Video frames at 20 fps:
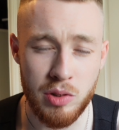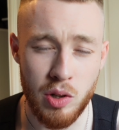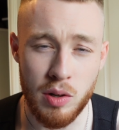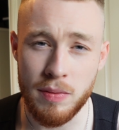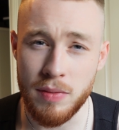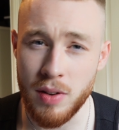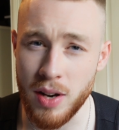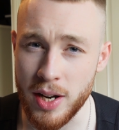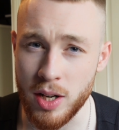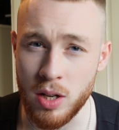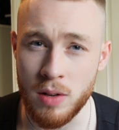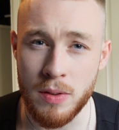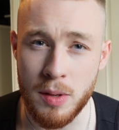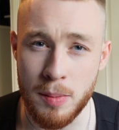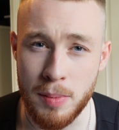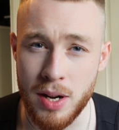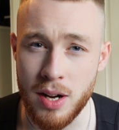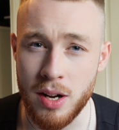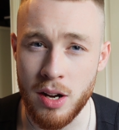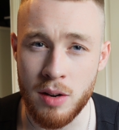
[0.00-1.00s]
not flying off the
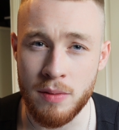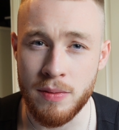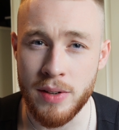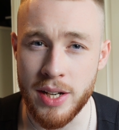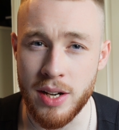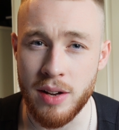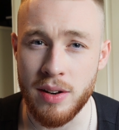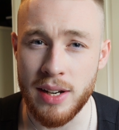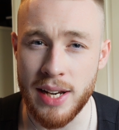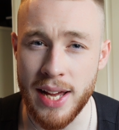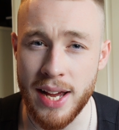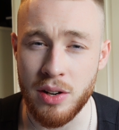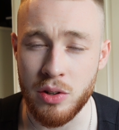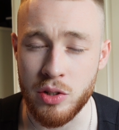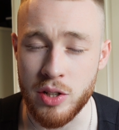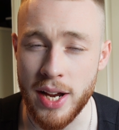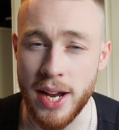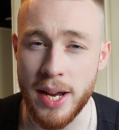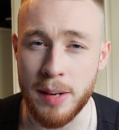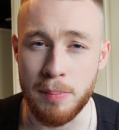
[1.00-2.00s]
bar, hopefully you don't land
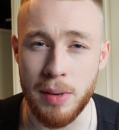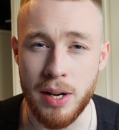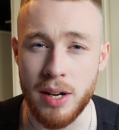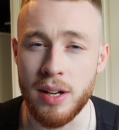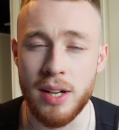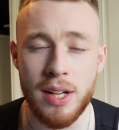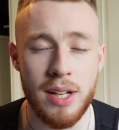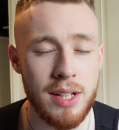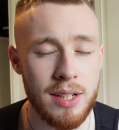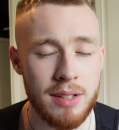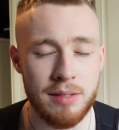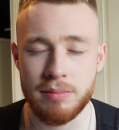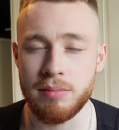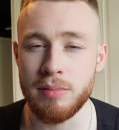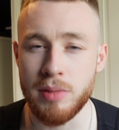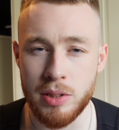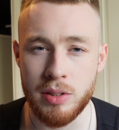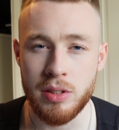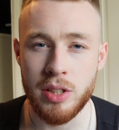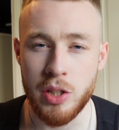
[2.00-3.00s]
on your head, but
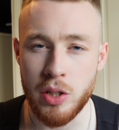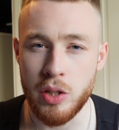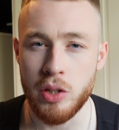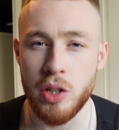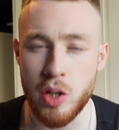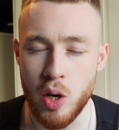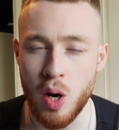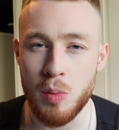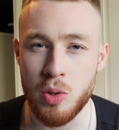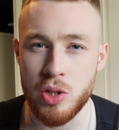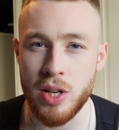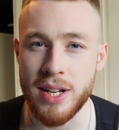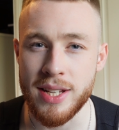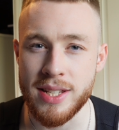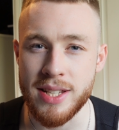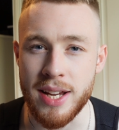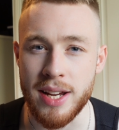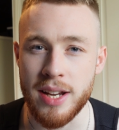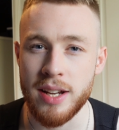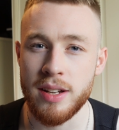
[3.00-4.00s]
you know what I'm trying to
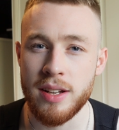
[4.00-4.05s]
say.